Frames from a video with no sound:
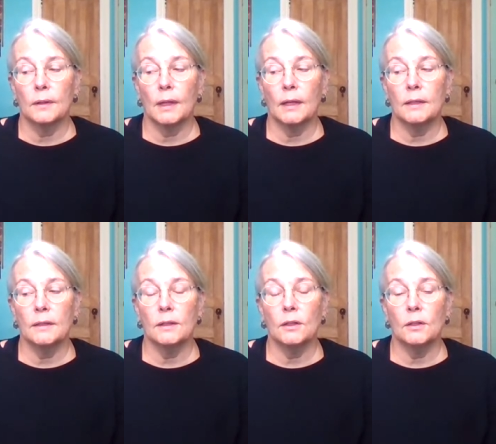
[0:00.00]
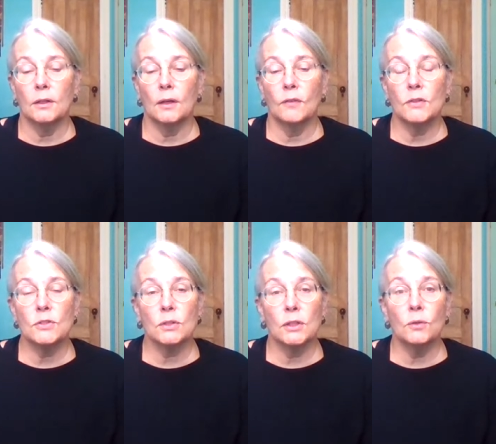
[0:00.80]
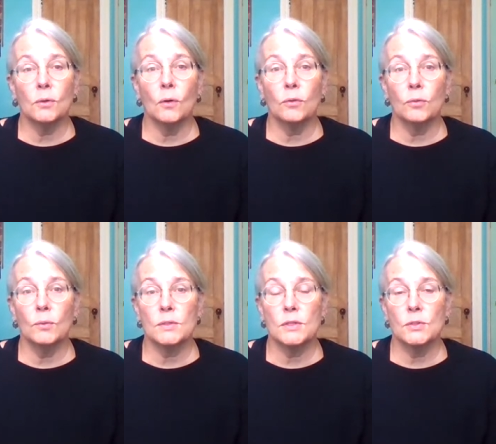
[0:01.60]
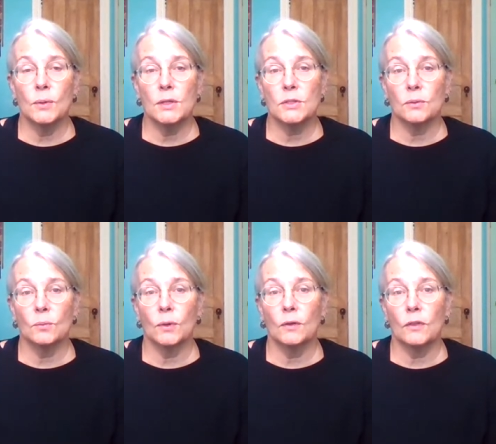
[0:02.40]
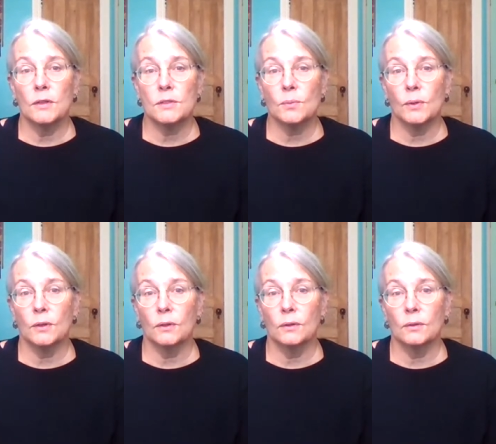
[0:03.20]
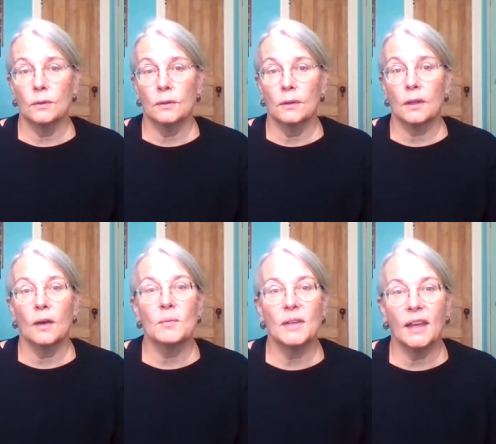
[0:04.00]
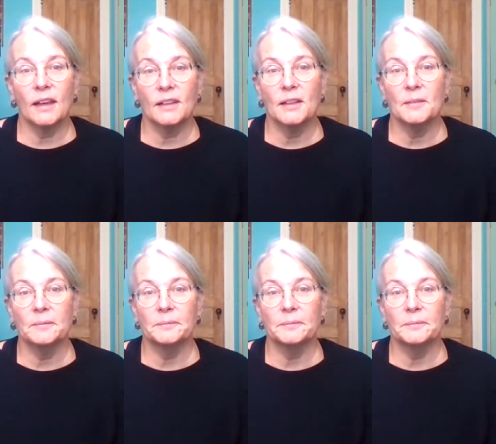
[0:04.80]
And eventually you'll go through a situation where this will come in handy.